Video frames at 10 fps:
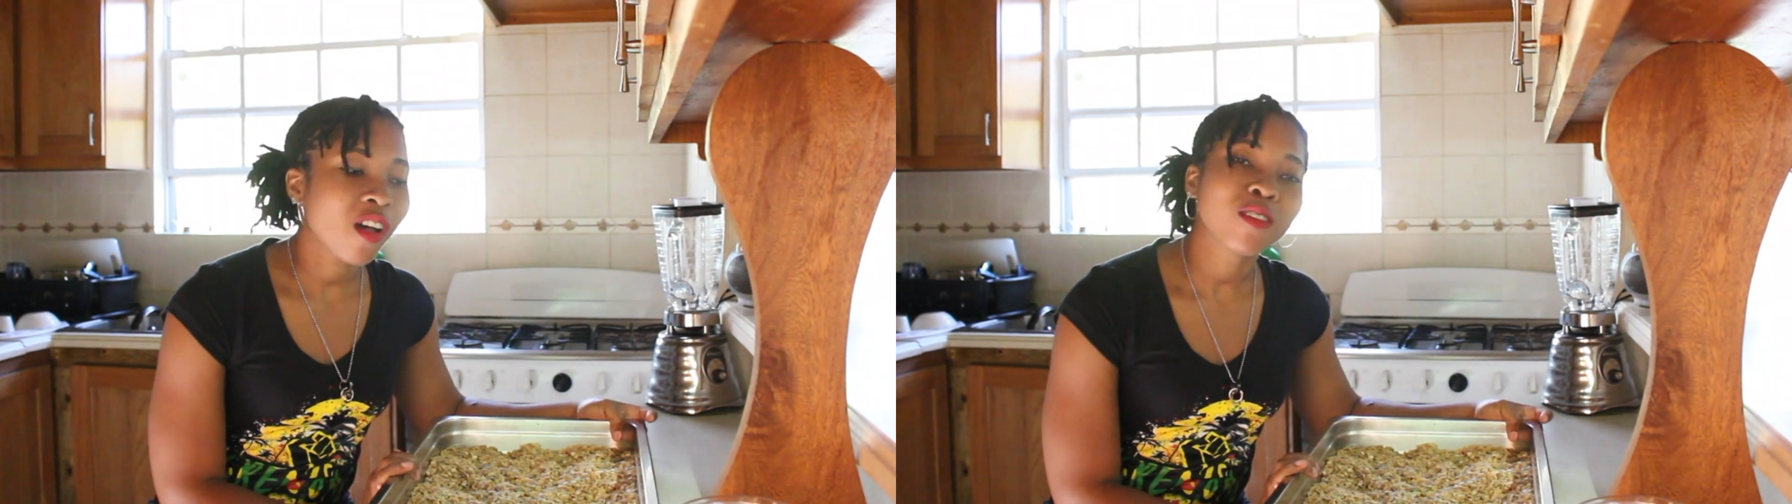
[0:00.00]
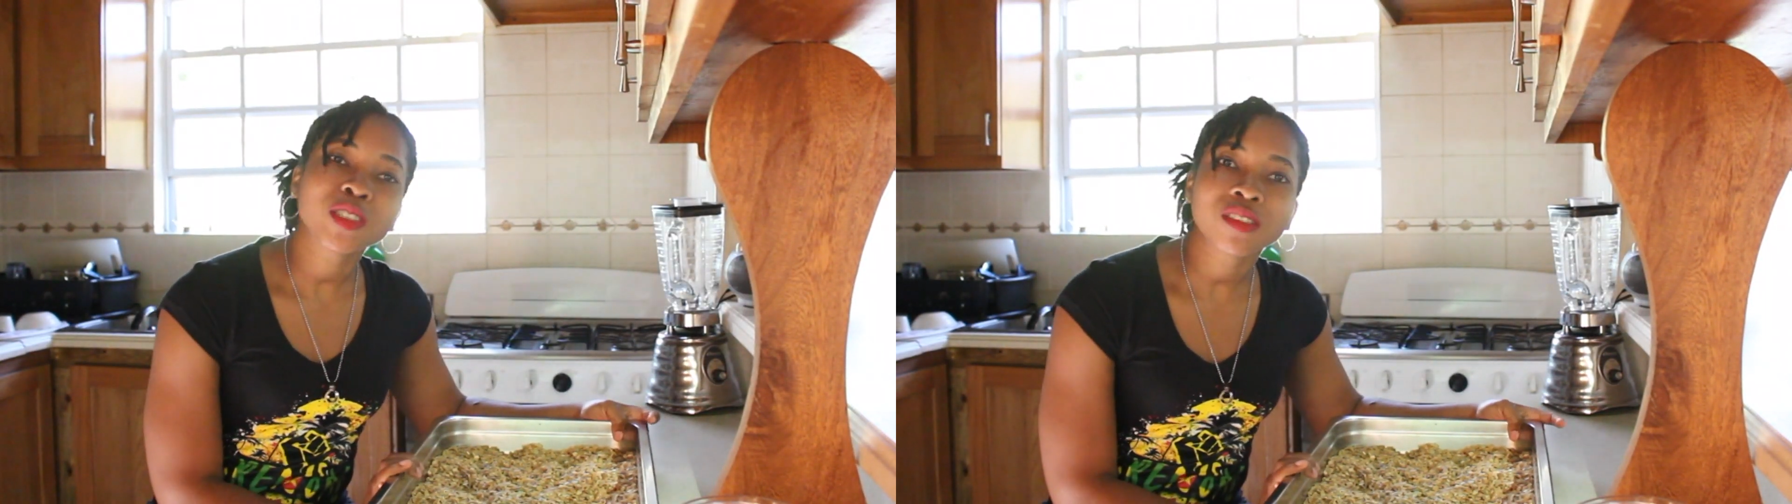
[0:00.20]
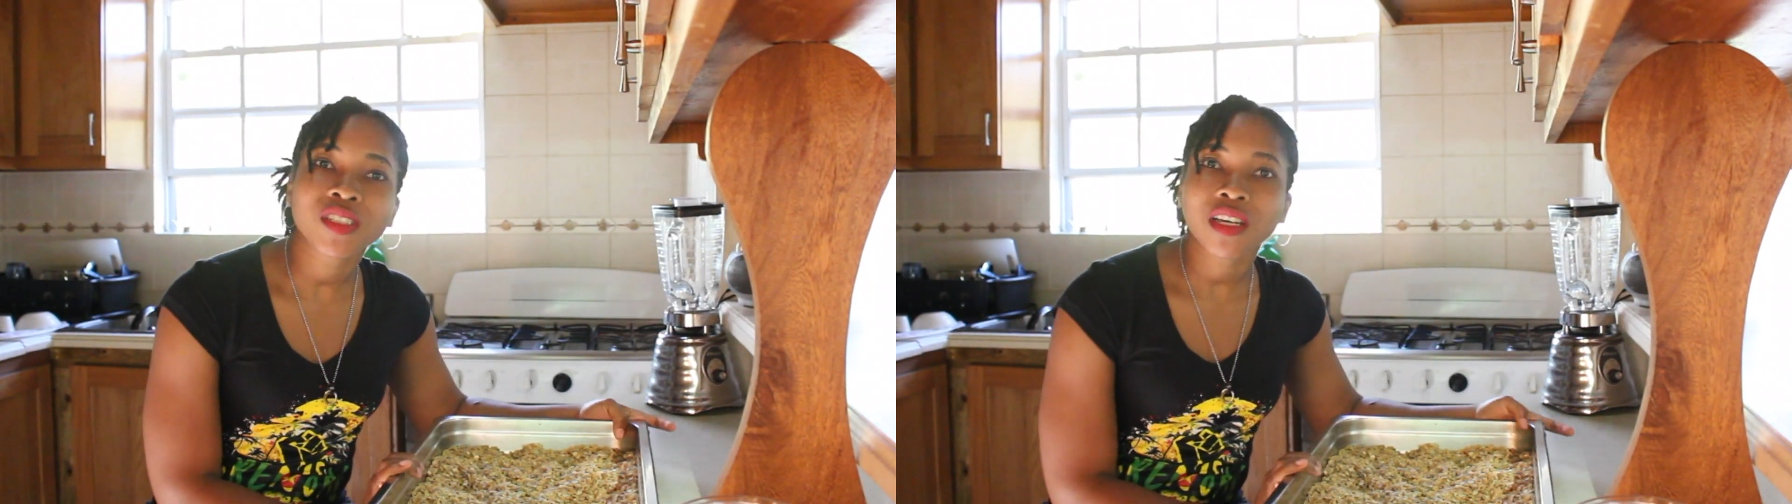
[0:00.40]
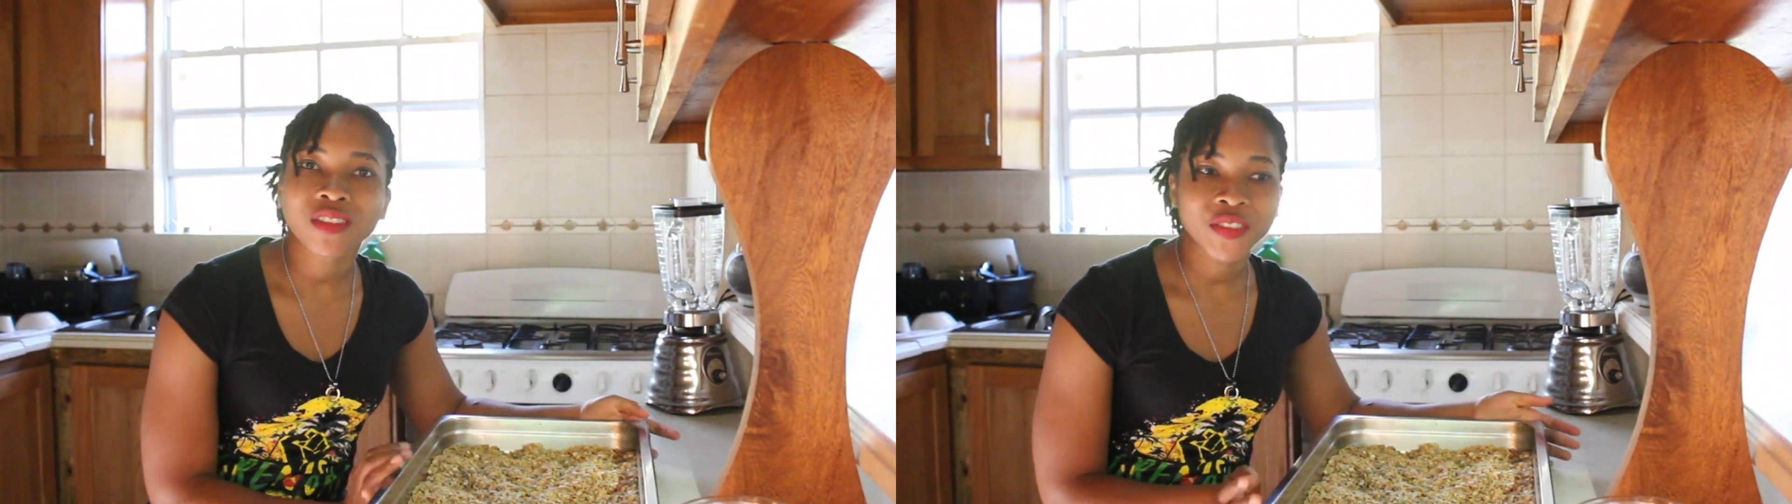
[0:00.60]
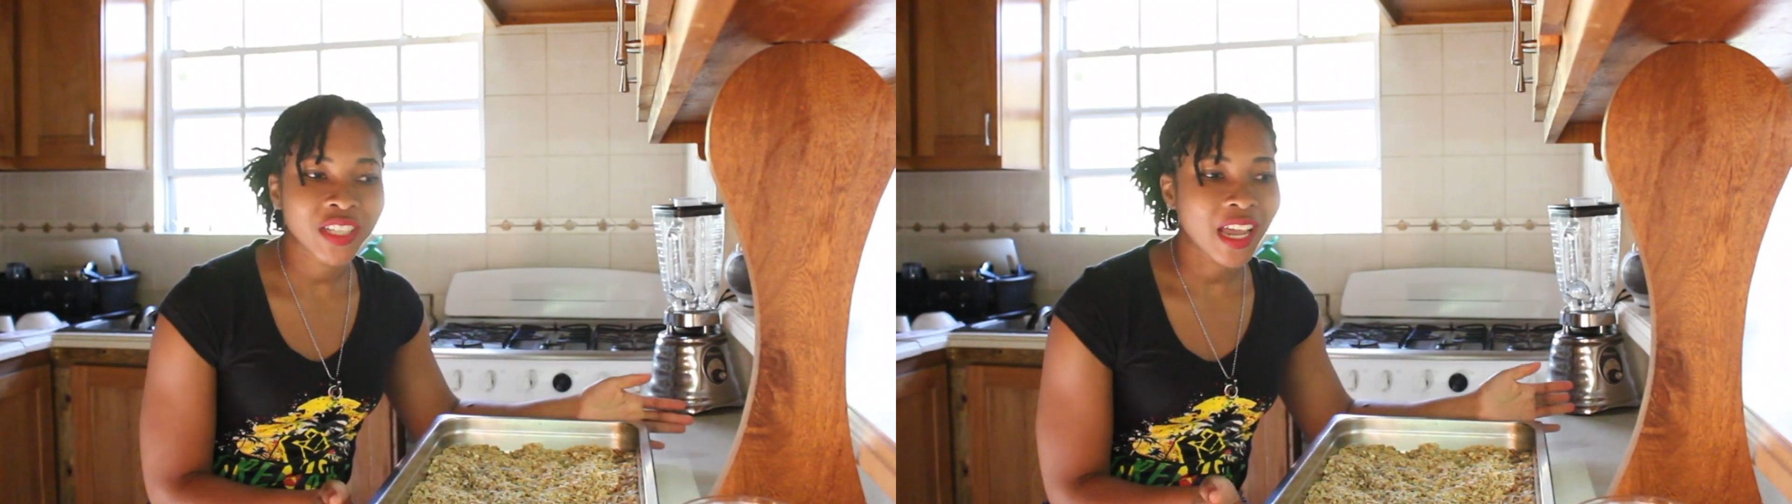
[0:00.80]
out of the
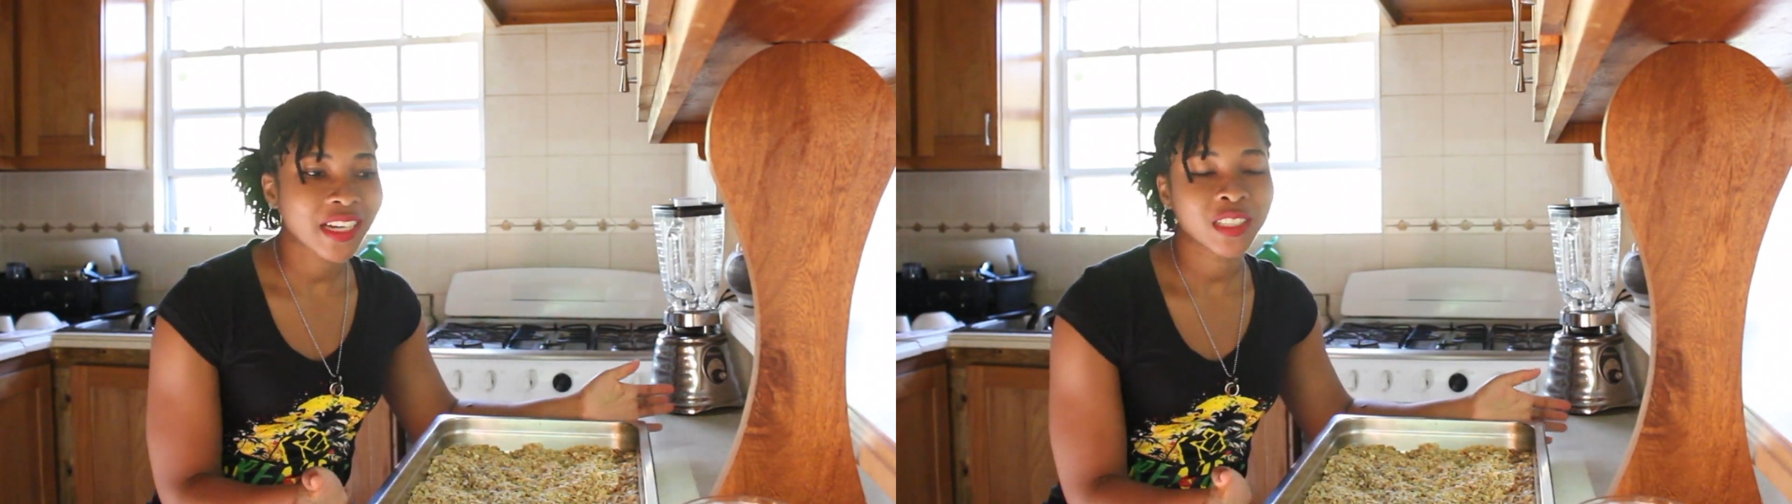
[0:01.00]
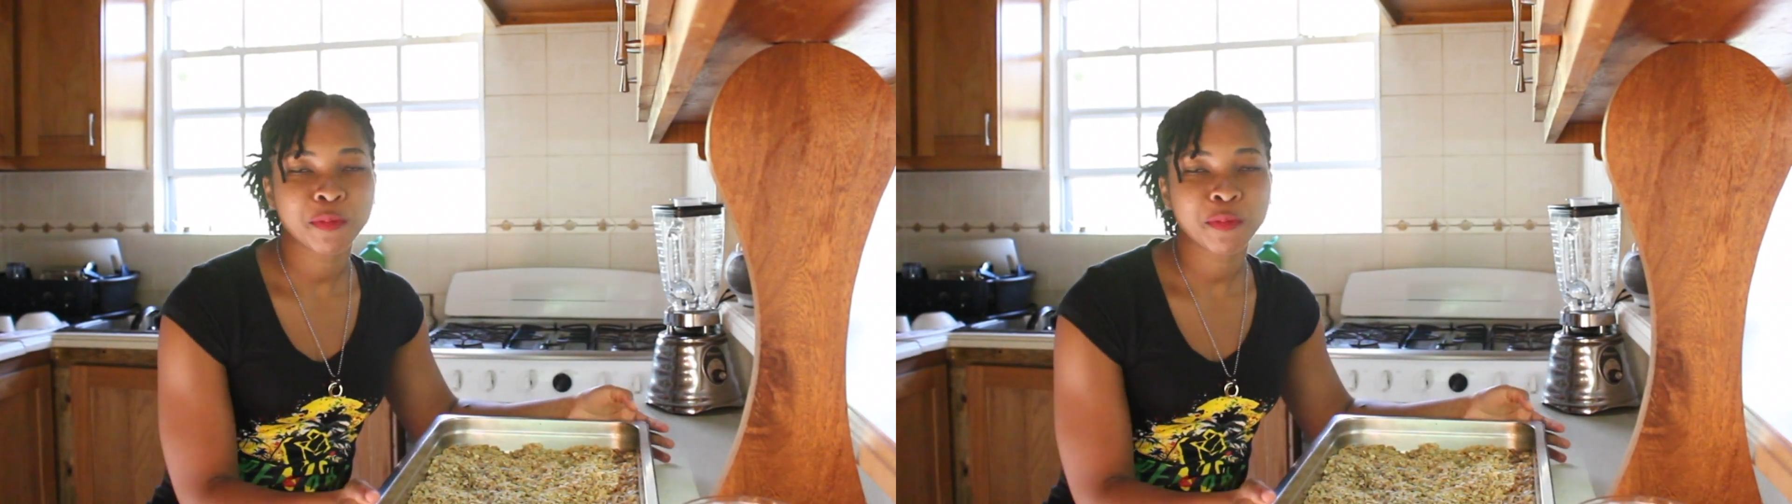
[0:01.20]
oven and it's